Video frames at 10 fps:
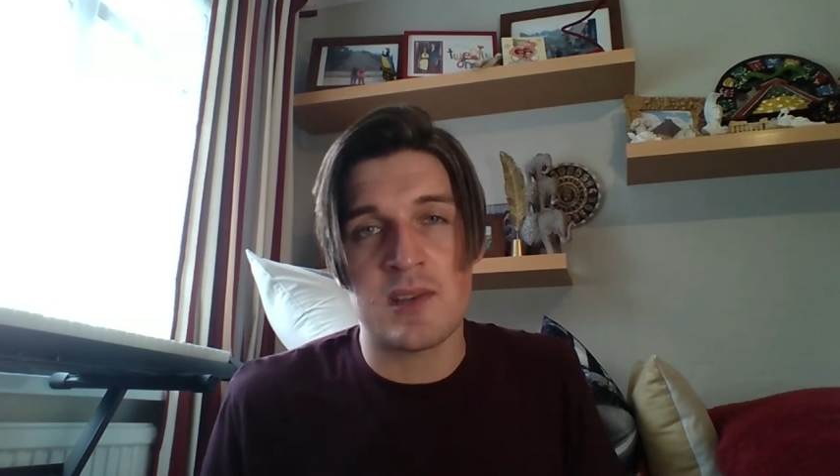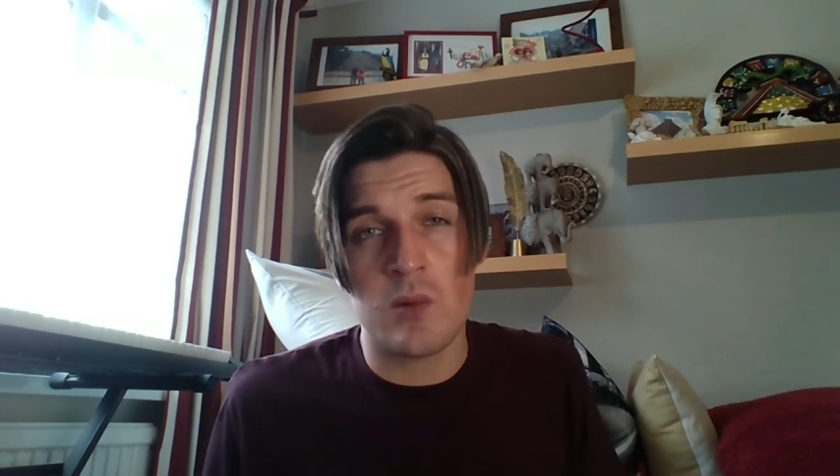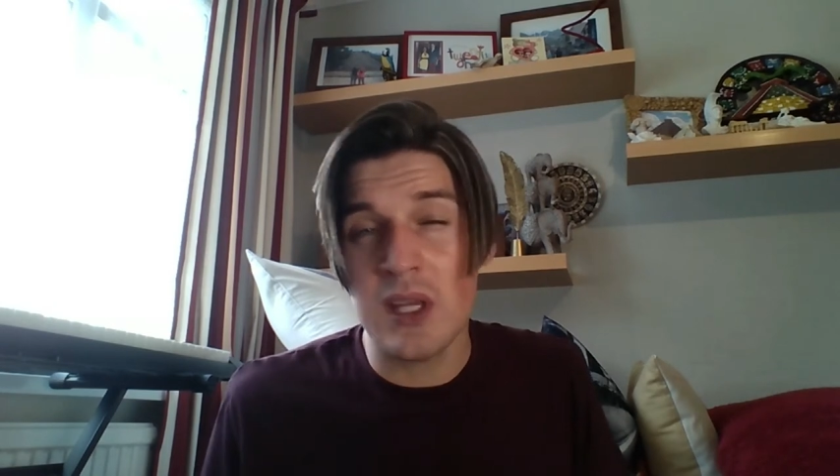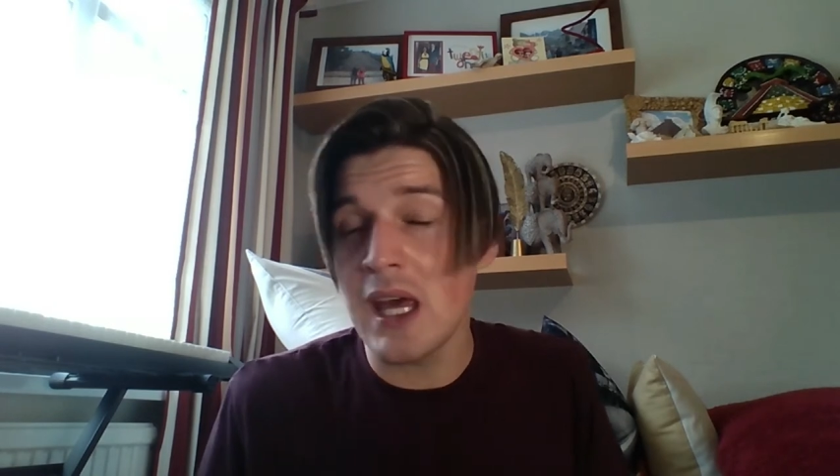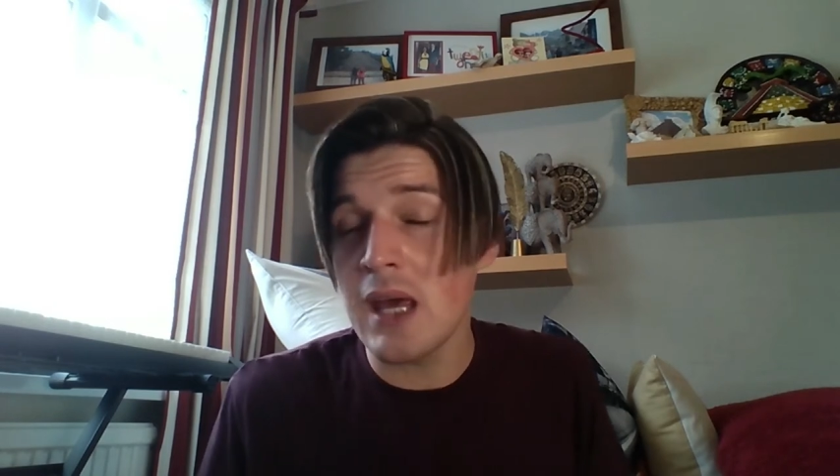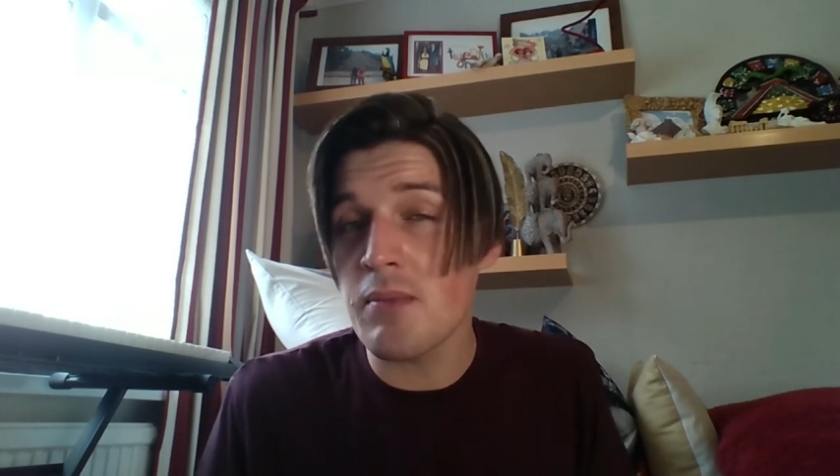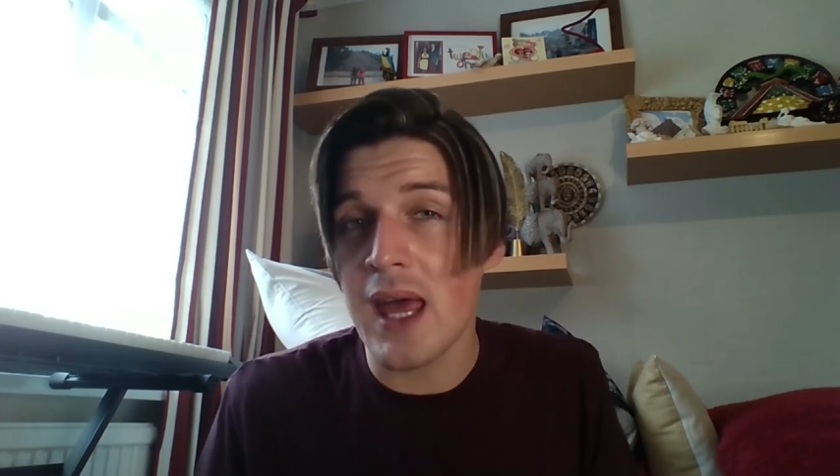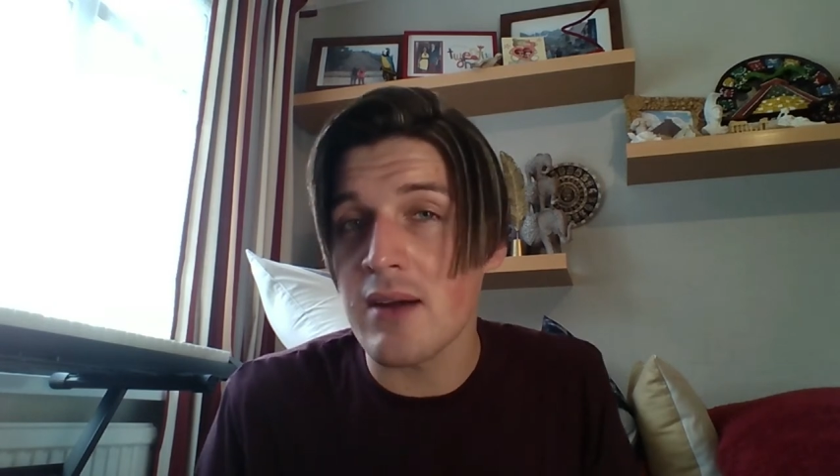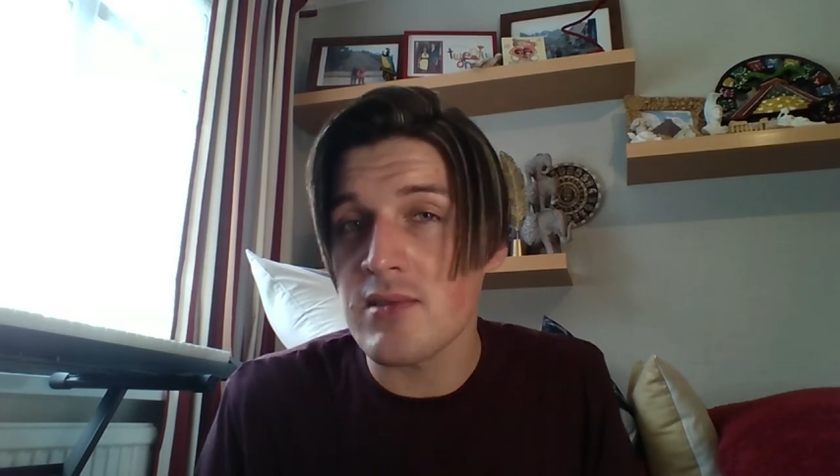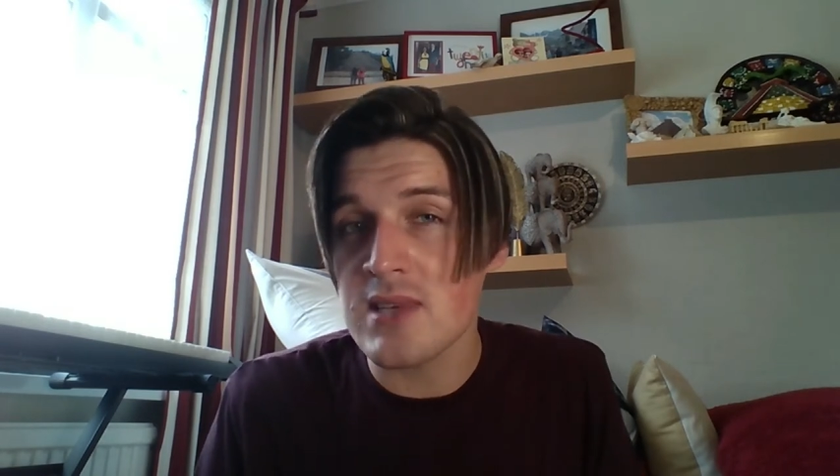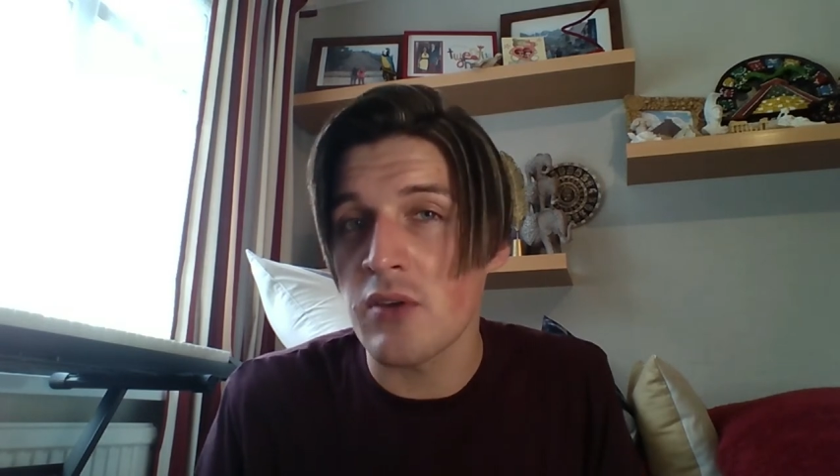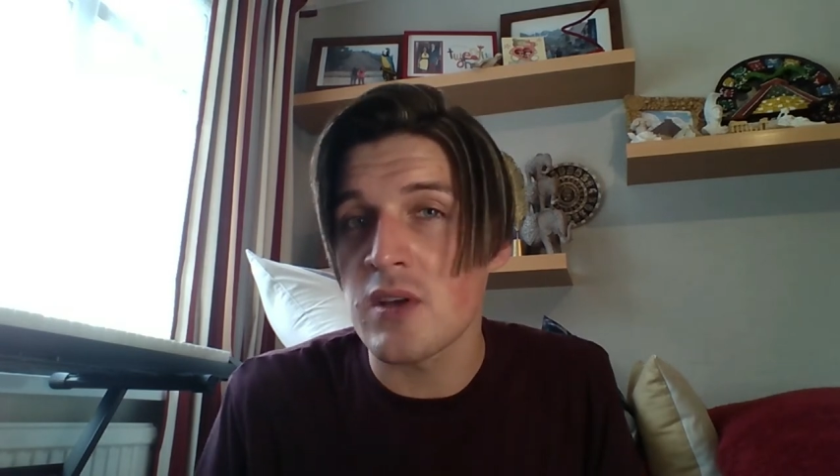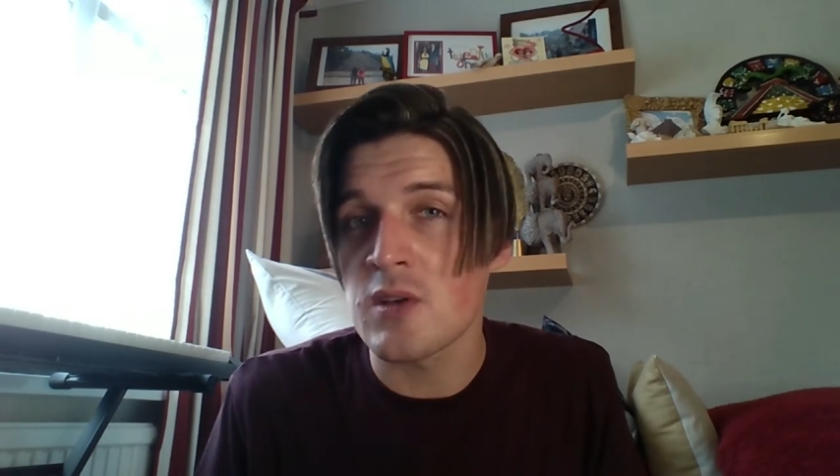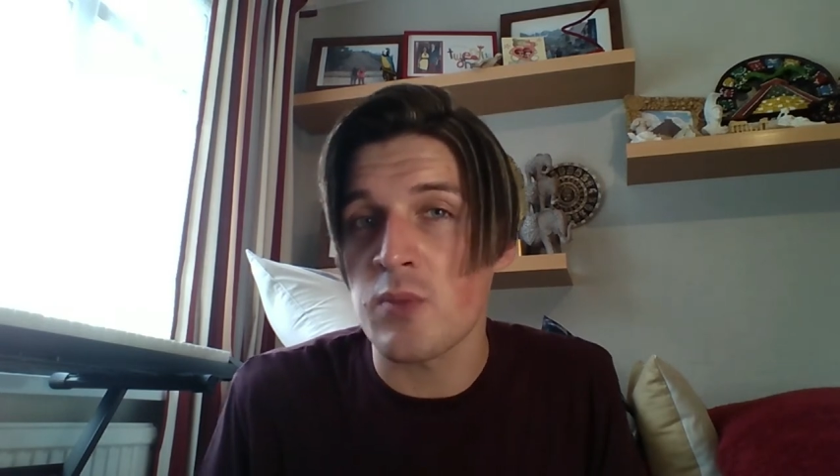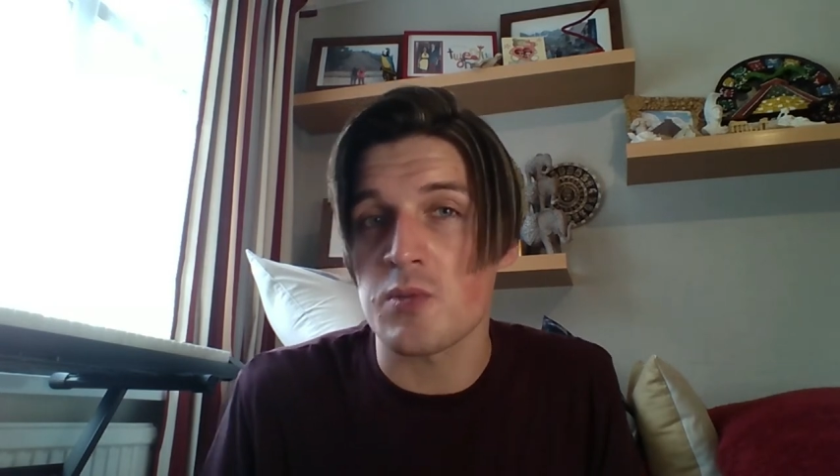I want to keep my hair as healthy
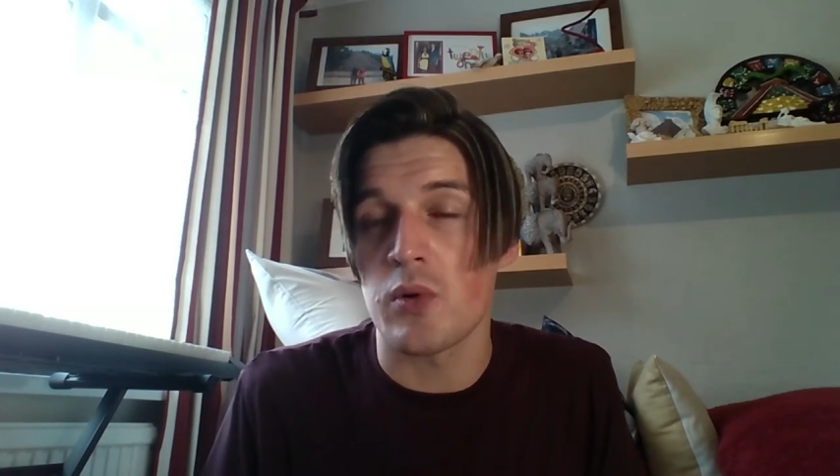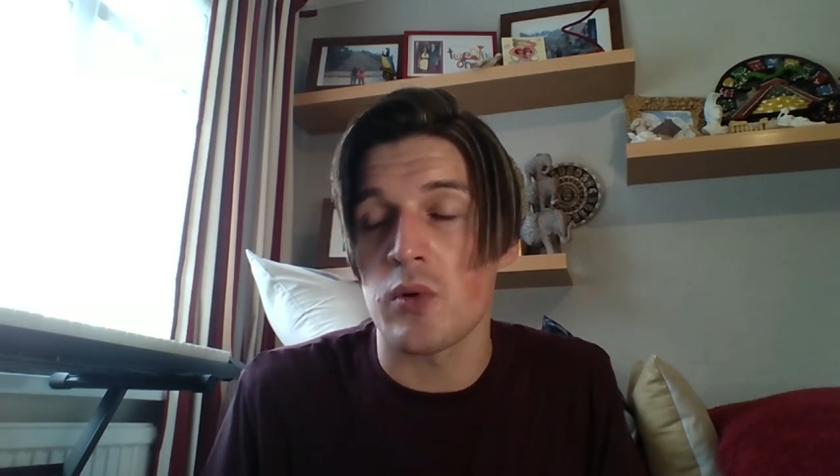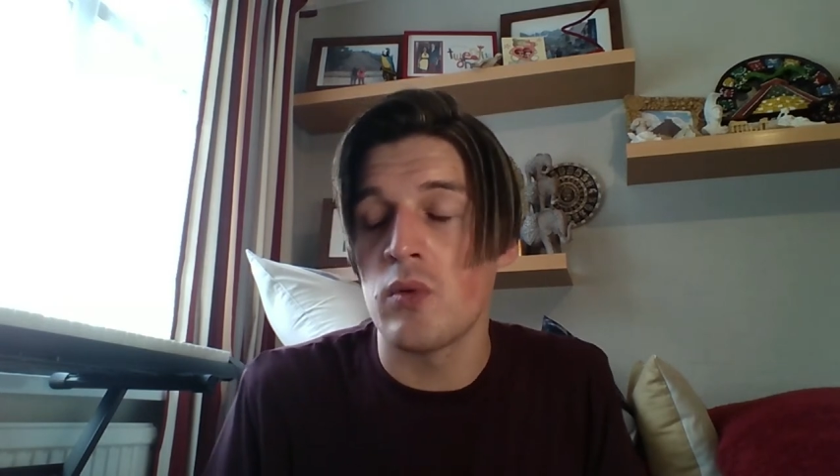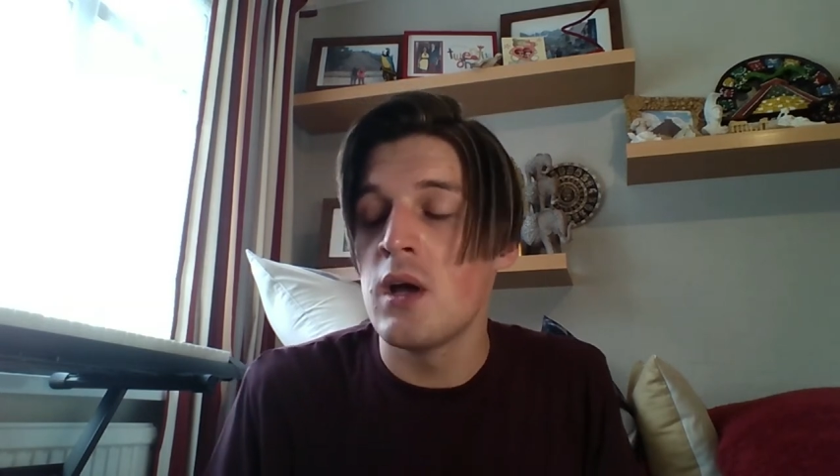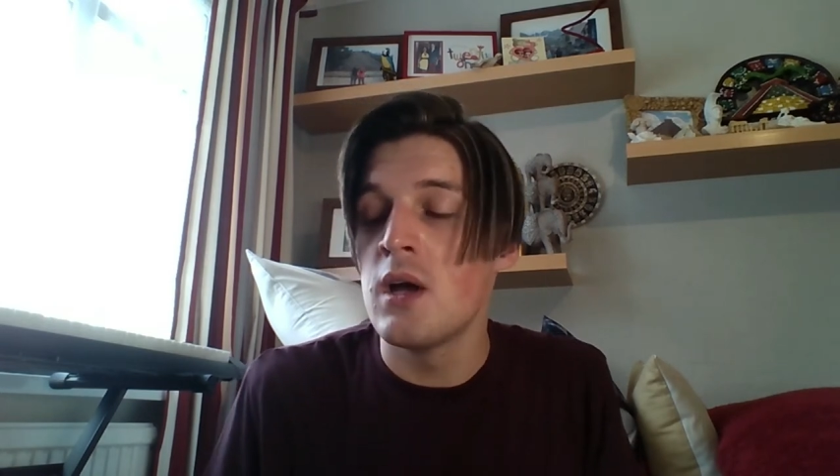as possible.